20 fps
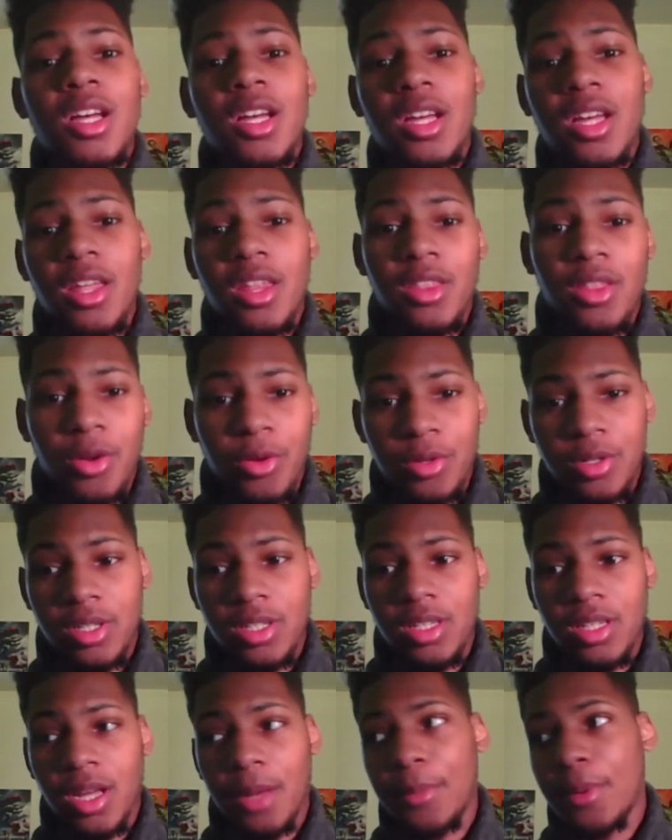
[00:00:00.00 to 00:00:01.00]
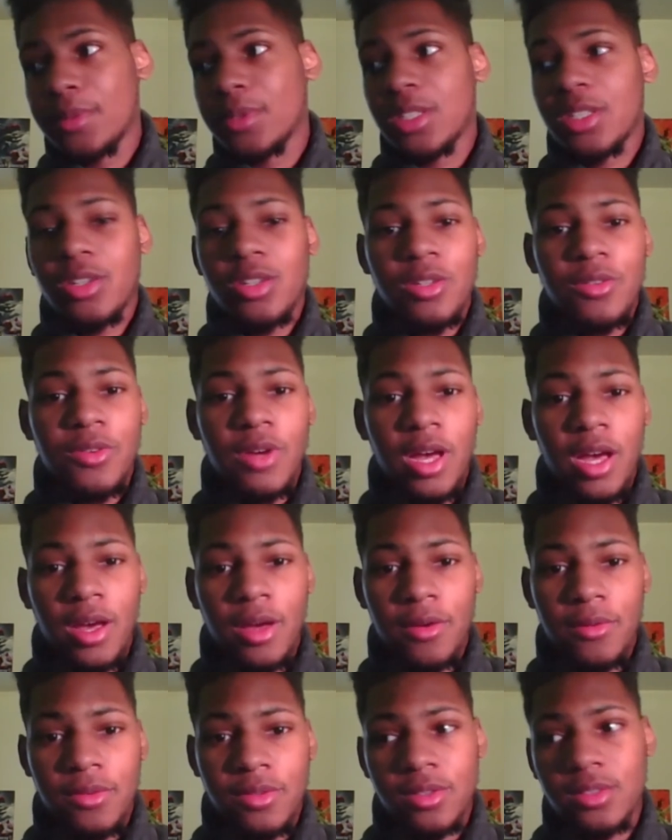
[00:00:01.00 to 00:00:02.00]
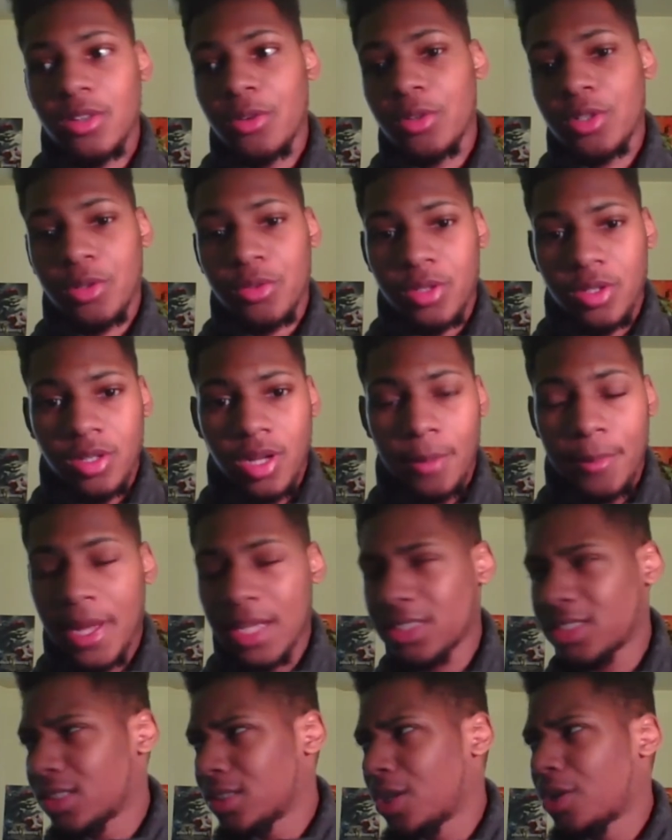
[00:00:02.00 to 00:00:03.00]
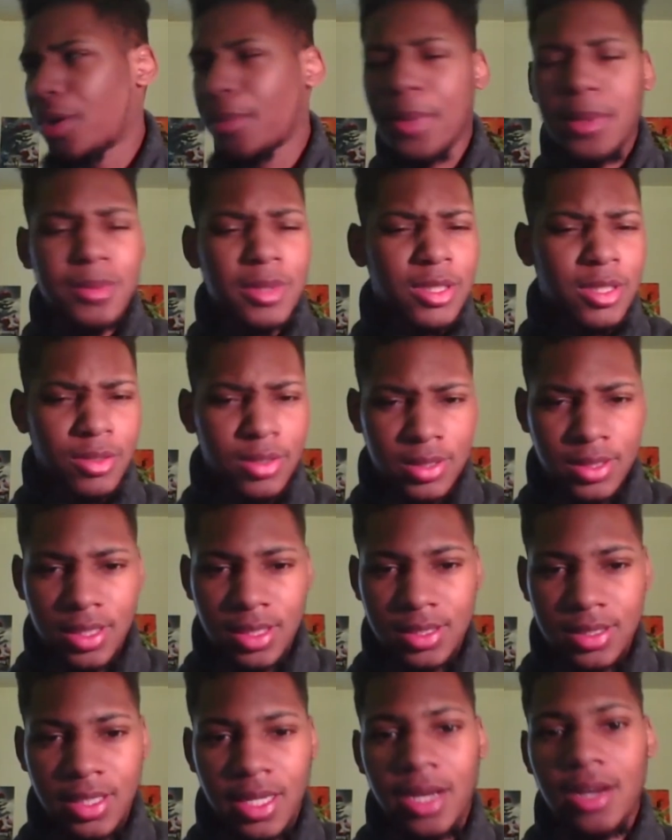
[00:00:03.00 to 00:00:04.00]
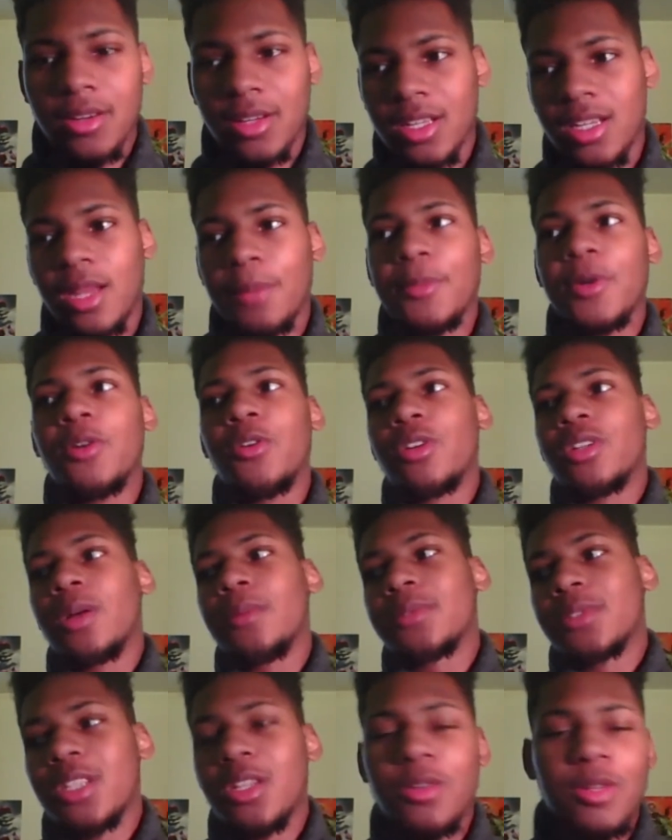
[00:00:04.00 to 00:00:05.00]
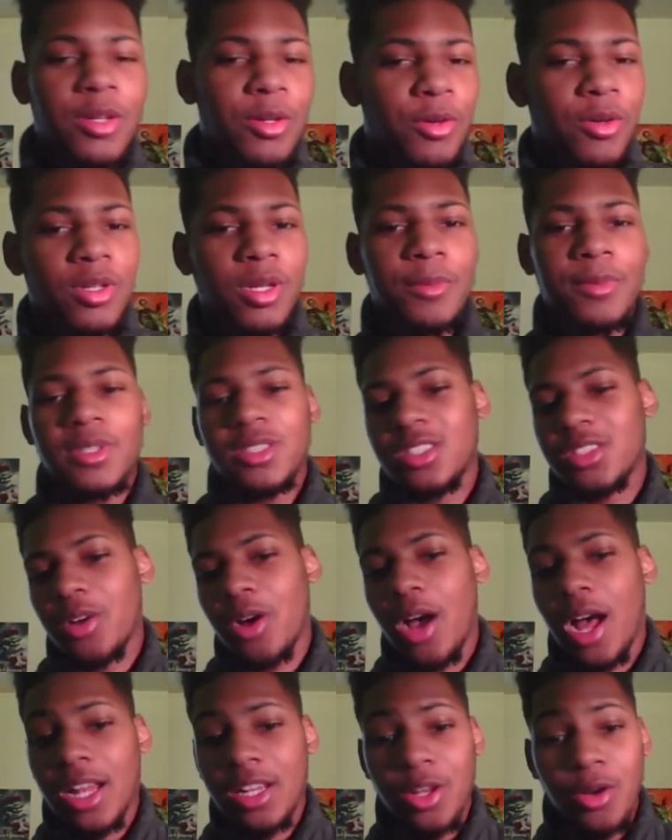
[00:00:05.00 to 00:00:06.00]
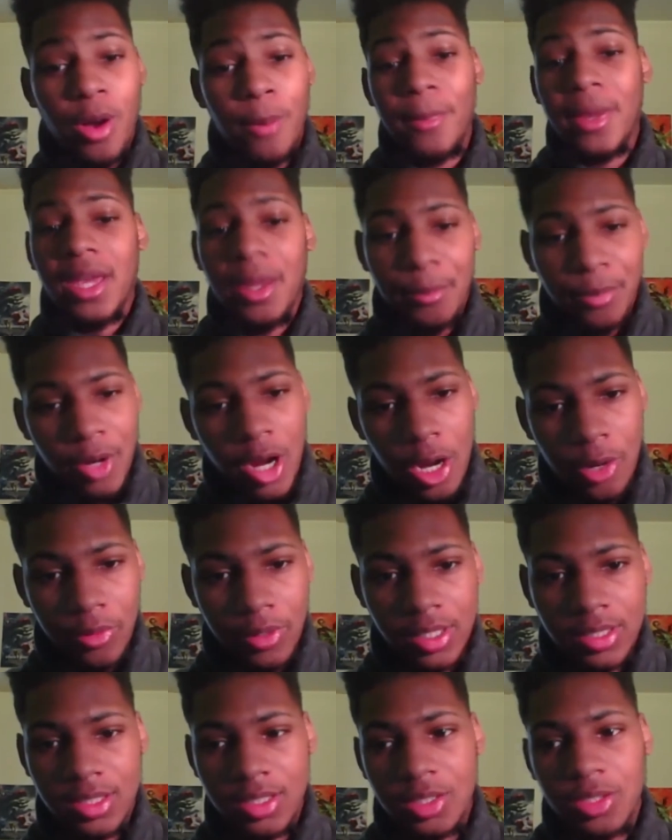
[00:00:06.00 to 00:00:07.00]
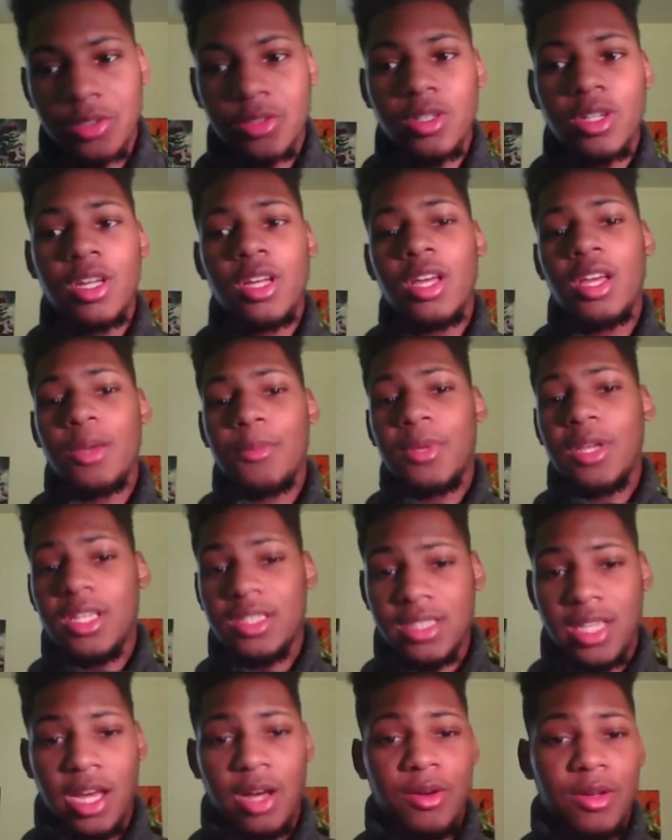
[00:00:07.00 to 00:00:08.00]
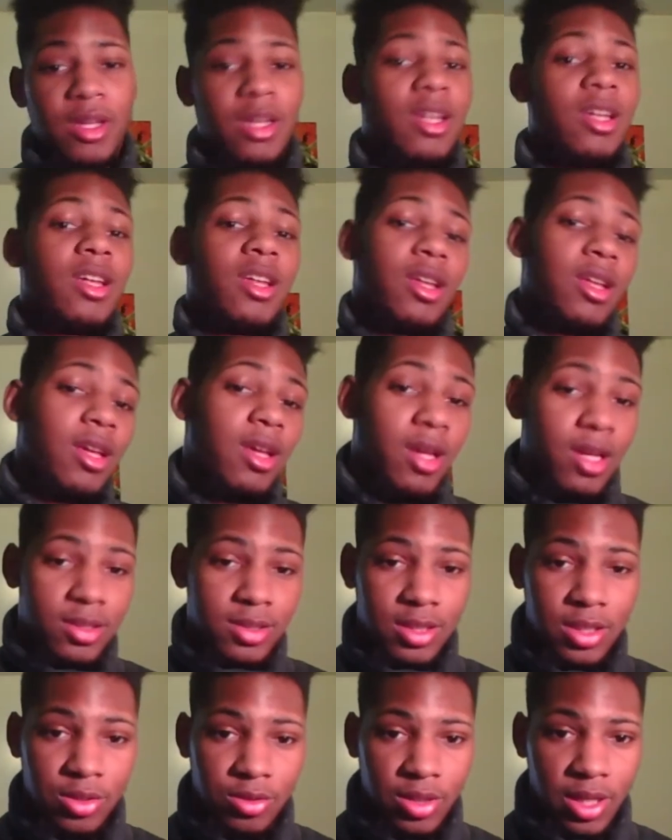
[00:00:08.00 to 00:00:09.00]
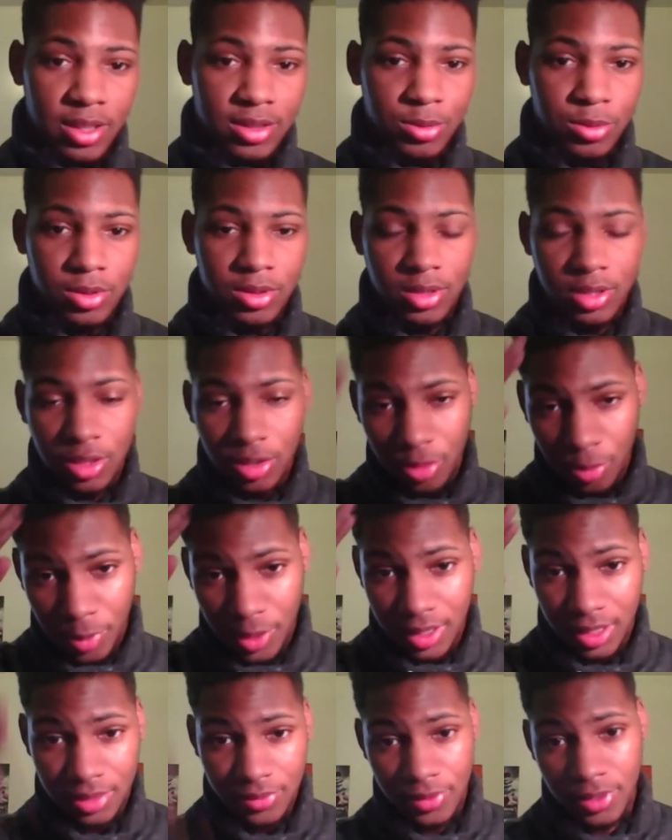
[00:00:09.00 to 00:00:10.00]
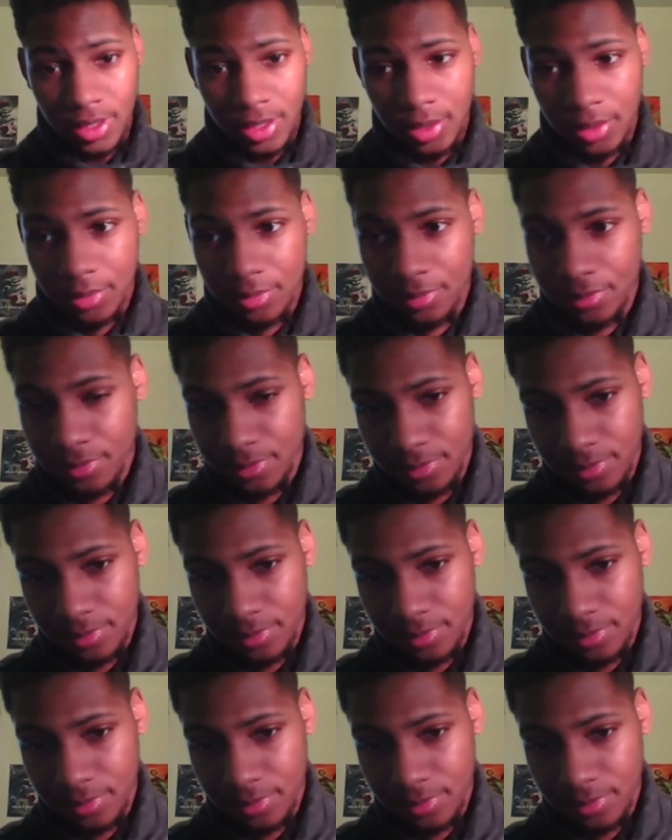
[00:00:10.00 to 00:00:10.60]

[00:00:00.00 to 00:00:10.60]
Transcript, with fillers: 30, I'm almost to 35, going on 30. I'm actually, no, I'm almost to 36 now, and I'm going up, slowly going up, and so I know I'm making progress. So, peace out, and see you next, see you on my next video.